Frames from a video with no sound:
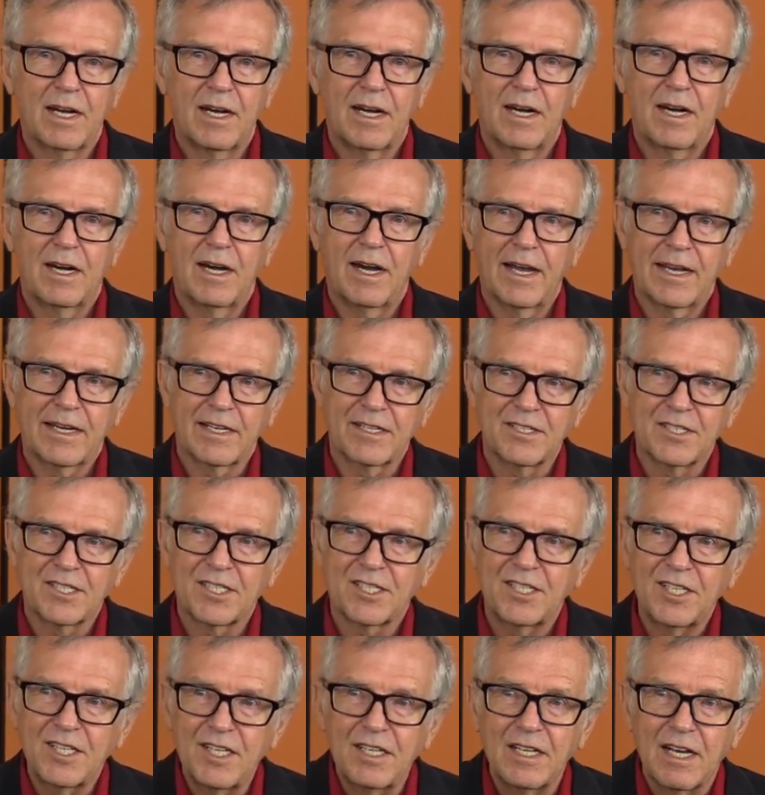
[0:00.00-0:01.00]
I can
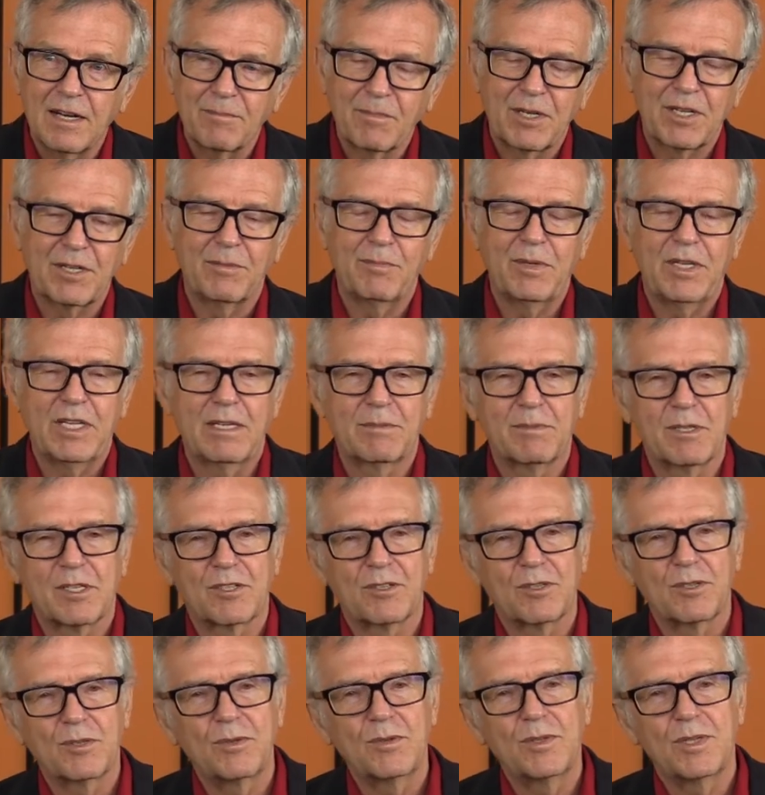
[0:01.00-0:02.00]
see I'm going to be able
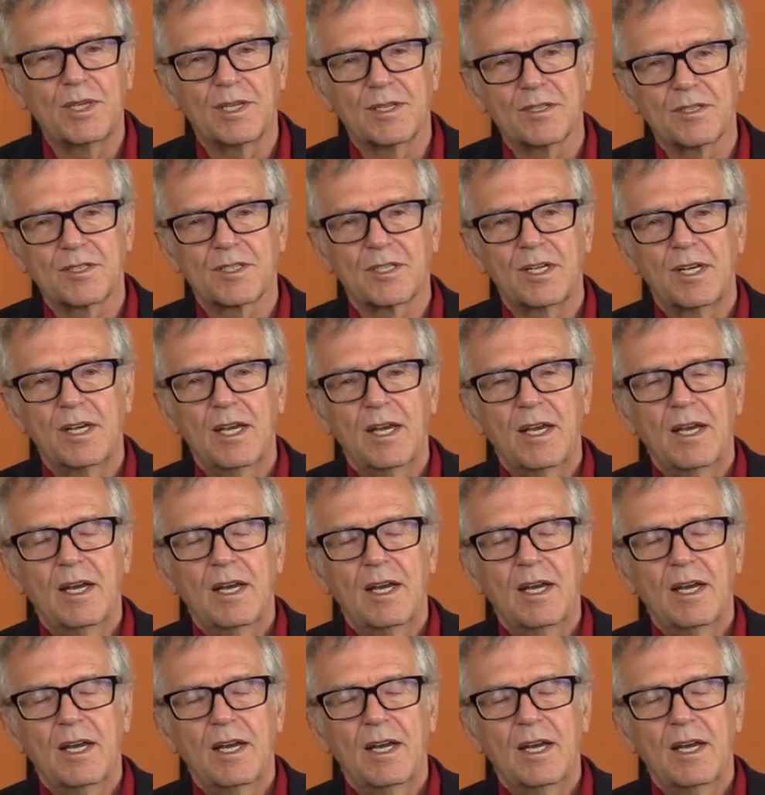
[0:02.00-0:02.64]
to do this.